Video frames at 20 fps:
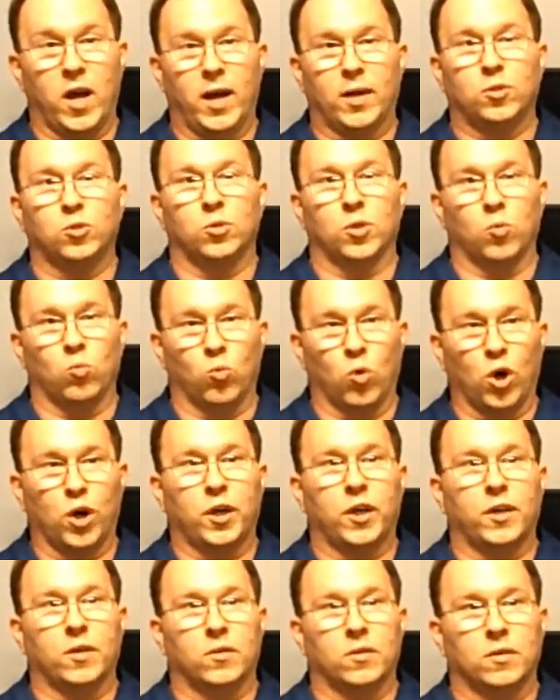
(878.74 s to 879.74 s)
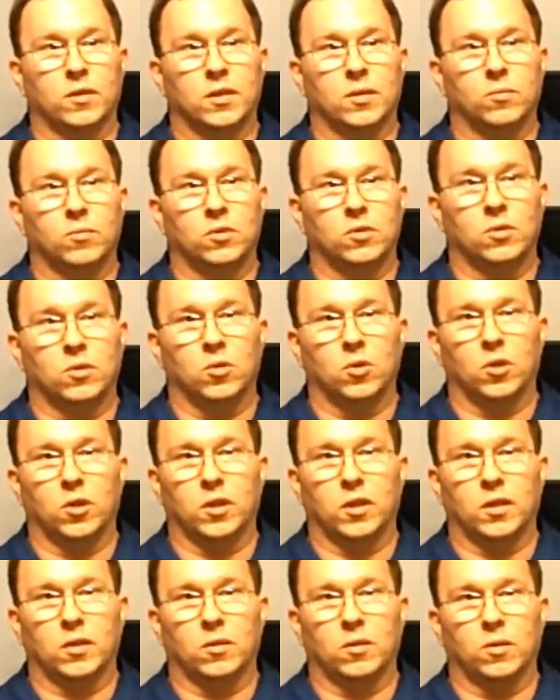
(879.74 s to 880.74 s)
actually working on them. So
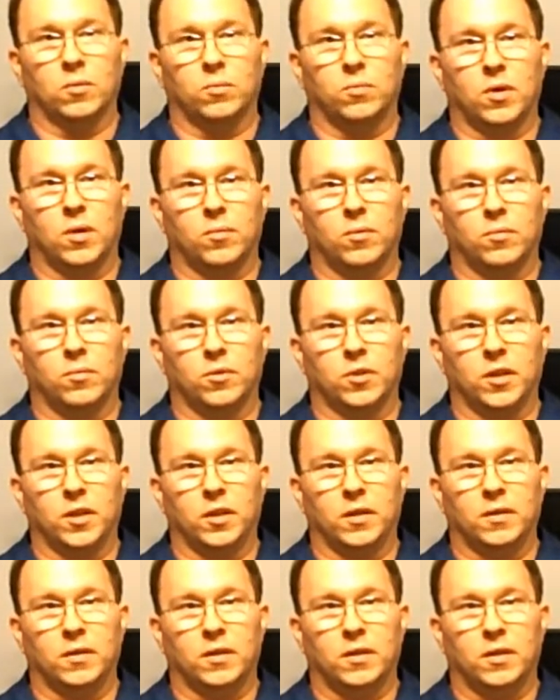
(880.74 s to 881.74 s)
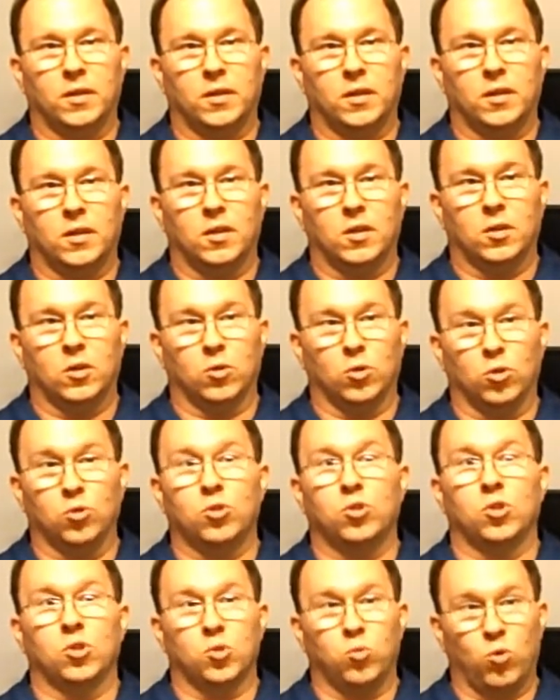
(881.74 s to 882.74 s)
altogether, probably
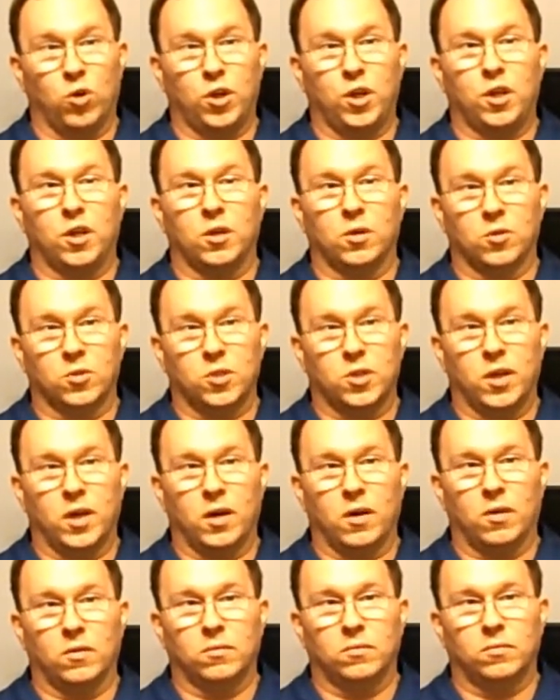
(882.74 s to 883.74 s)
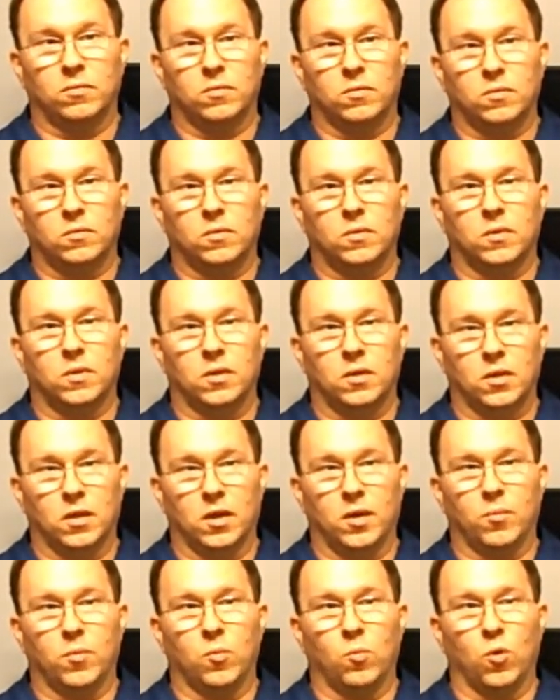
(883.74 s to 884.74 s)
close to 20 years now
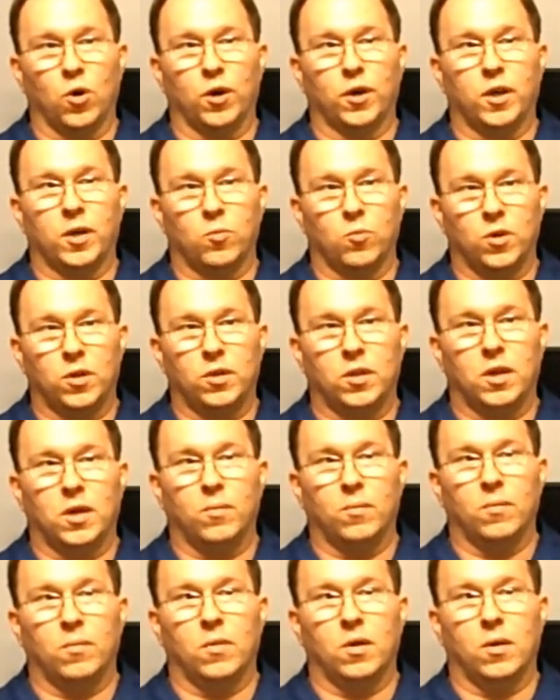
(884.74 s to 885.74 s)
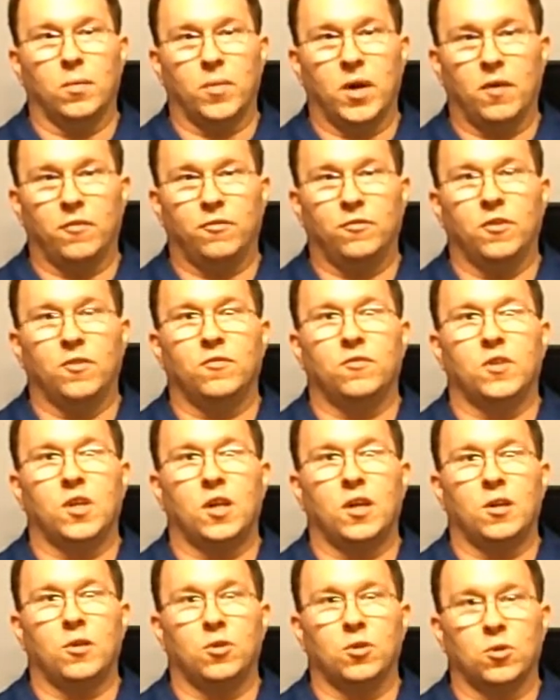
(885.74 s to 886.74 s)
that I've been working with them. About
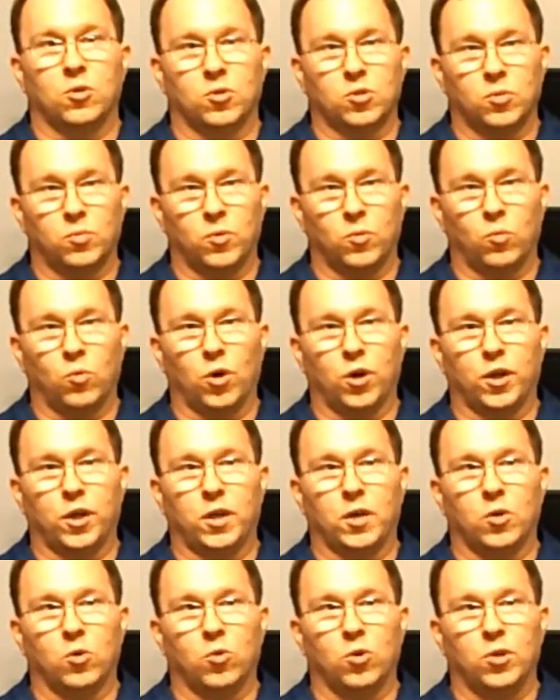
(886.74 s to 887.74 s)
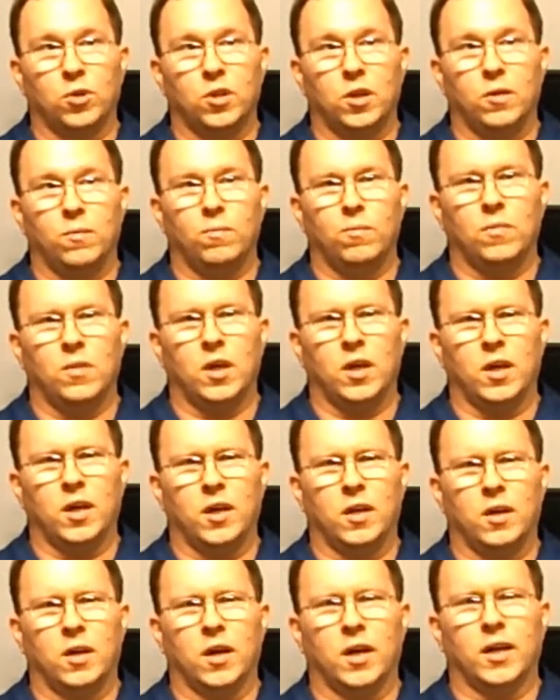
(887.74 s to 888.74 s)
15 years I've been working on them,
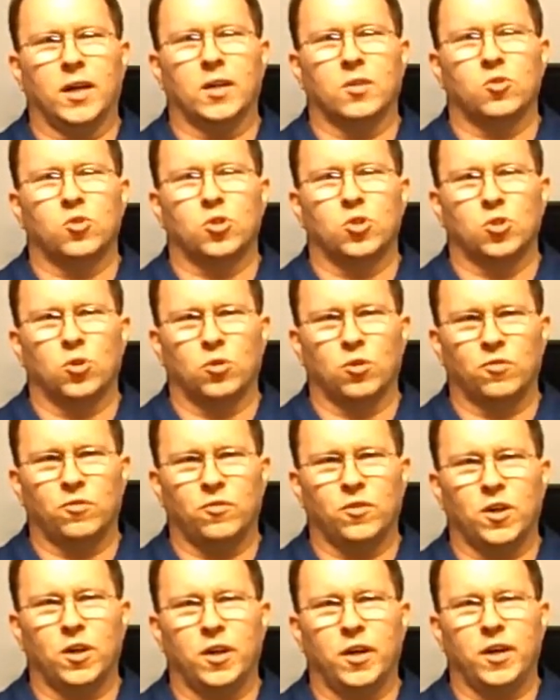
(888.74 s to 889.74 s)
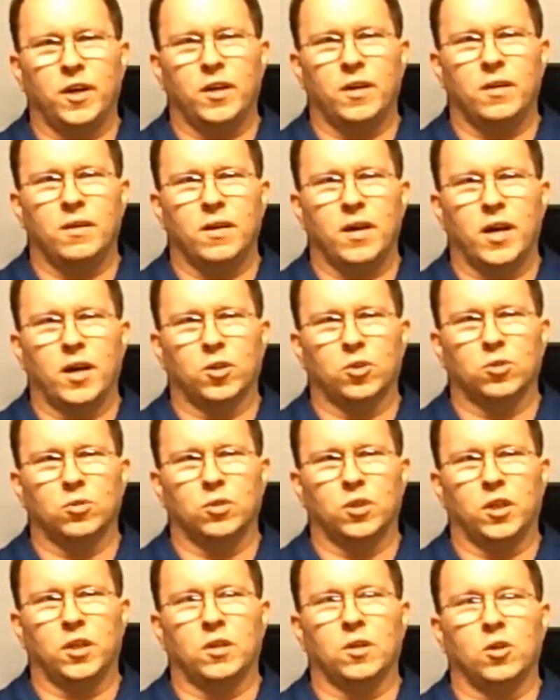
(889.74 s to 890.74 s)
and I got certified
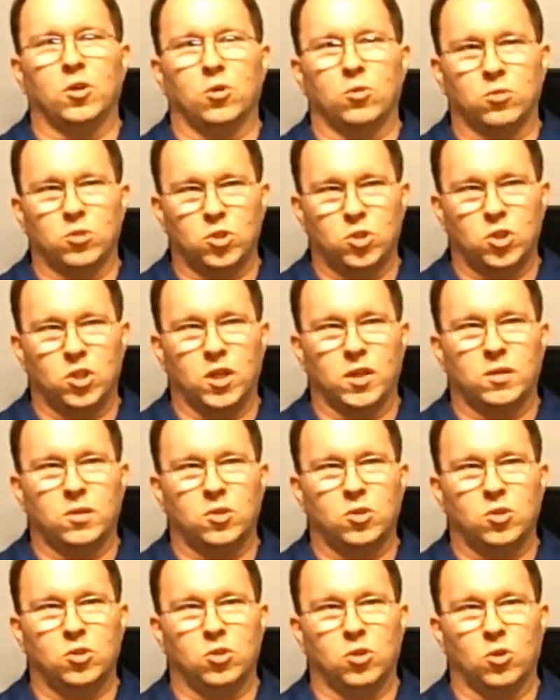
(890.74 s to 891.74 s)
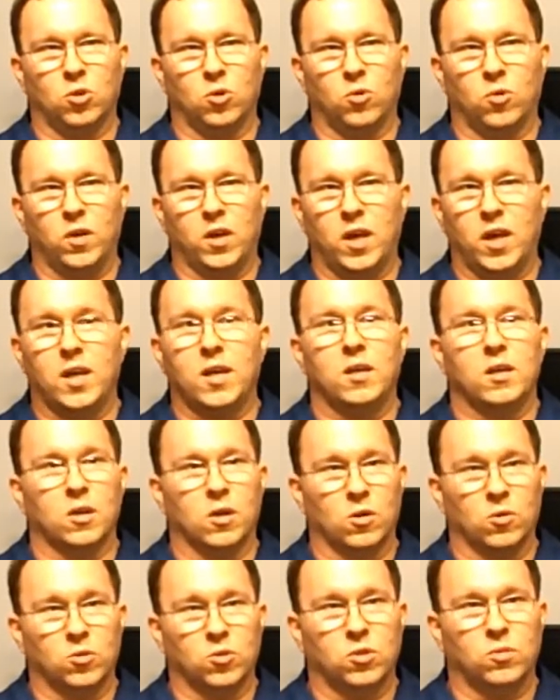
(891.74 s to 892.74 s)
actually in '06, so 8
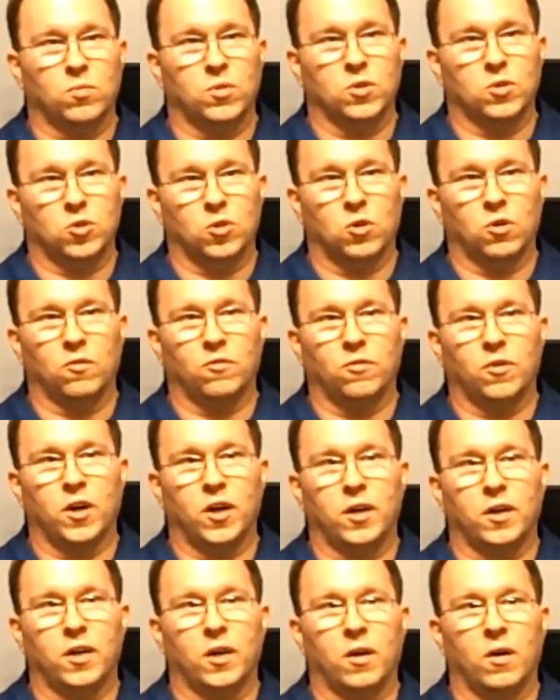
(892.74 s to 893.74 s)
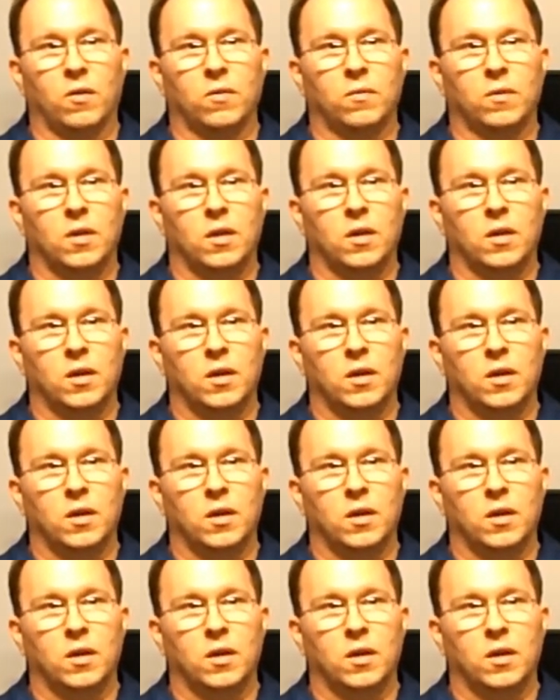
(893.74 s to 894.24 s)
years I've been certified now.